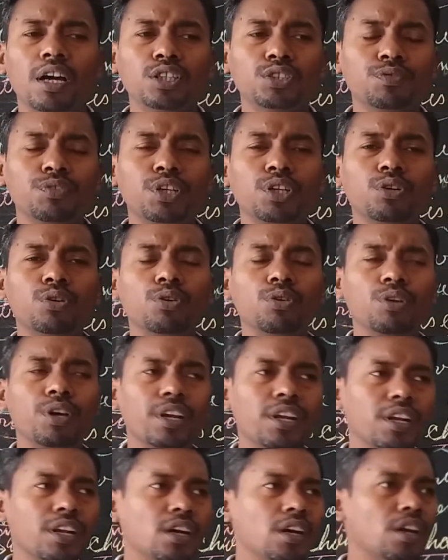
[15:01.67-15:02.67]
we know
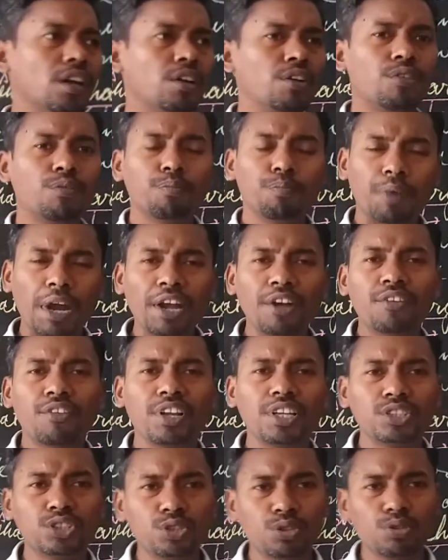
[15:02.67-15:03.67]
in
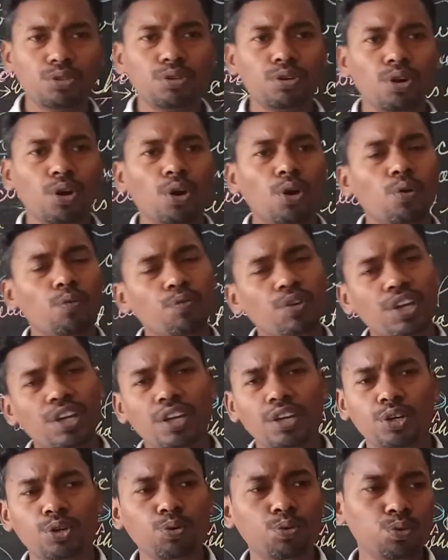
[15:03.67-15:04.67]
batteries, we
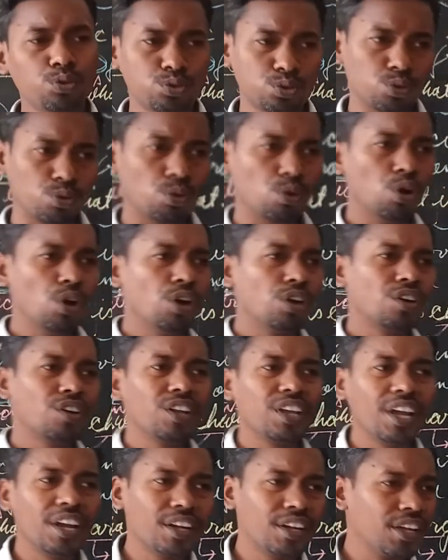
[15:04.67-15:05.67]
do so
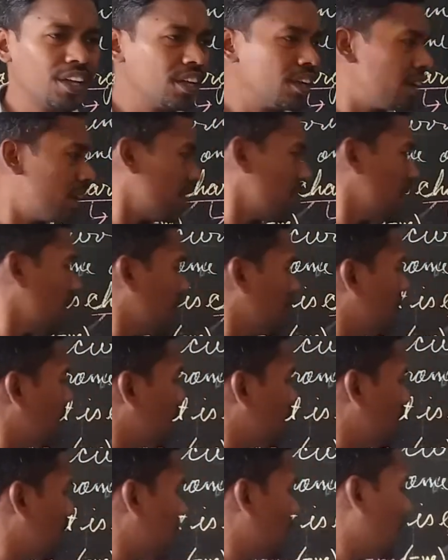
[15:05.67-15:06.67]
creating
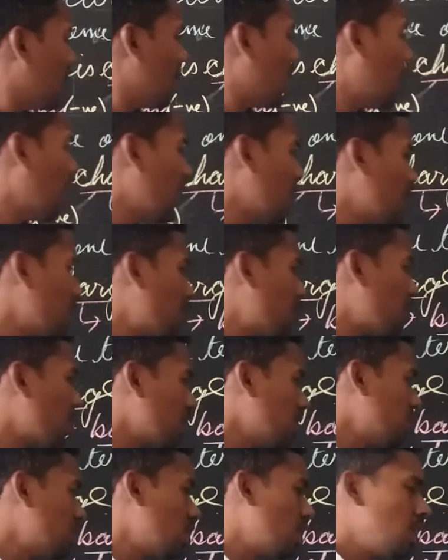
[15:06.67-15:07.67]
higher
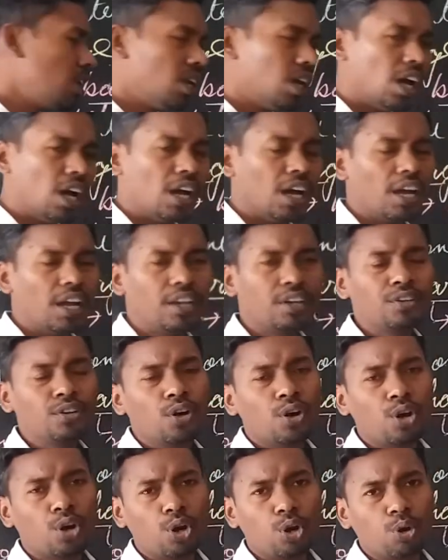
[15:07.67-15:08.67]
potential
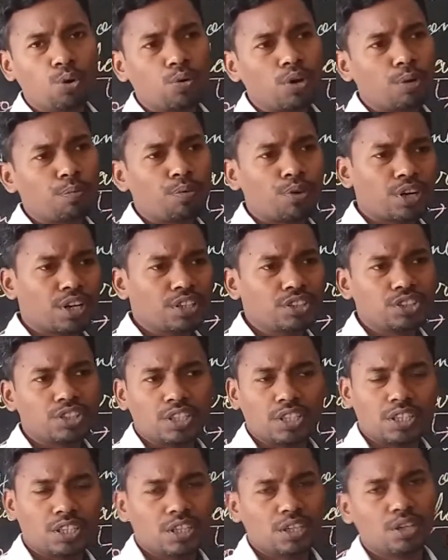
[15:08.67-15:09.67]
and lower potential.
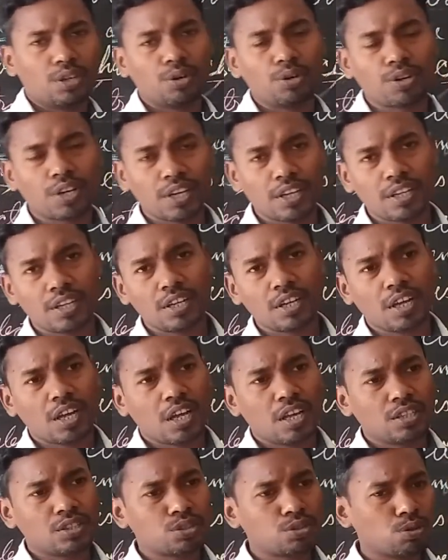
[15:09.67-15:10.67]
Okay,
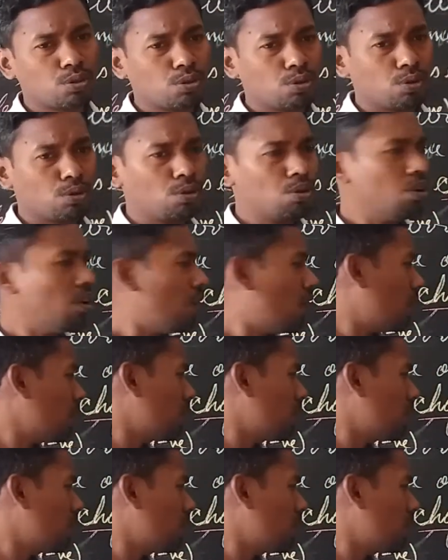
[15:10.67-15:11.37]
so